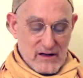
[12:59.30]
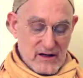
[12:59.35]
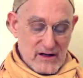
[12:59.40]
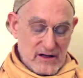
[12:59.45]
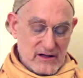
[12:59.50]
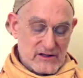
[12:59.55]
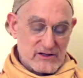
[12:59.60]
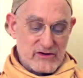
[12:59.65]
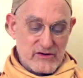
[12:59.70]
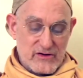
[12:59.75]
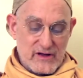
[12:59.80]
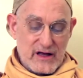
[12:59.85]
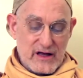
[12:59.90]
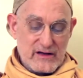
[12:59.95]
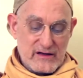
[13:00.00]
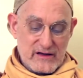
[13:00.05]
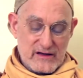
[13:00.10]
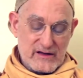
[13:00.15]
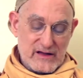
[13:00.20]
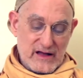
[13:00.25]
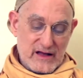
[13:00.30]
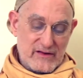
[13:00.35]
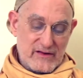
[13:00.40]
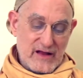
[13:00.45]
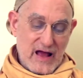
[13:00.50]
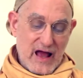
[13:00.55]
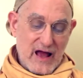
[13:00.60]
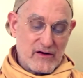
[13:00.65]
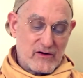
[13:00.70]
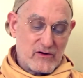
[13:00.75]
So then
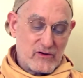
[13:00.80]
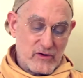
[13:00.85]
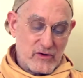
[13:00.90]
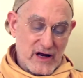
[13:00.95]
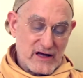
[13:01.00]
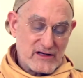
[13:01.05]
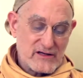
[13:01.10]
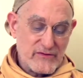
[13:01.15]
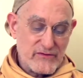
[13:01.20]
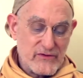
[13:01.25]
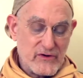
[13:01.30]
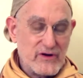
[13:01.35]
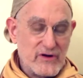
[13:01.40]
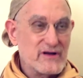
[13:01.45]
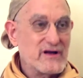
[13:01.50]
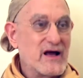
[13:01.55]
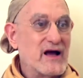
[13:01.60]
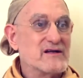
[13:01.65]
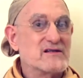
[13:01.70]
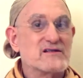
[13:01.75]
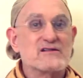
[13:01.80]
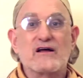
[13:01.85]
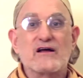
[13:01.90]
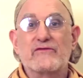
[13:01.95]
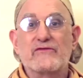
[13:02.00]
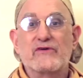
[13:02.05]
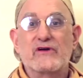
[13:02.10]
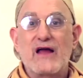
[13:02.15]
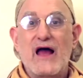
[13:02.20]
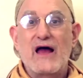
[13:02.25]
that creates a very nice
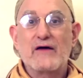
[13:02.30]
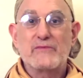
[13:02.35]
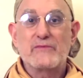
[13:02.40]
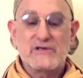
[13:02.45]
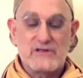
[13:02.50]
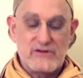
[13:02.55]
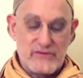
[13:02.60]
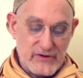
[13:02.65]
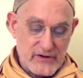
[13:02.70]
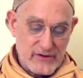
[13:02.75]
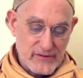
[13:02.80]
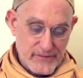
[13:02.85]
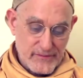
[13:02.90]
sattvic atmosphere.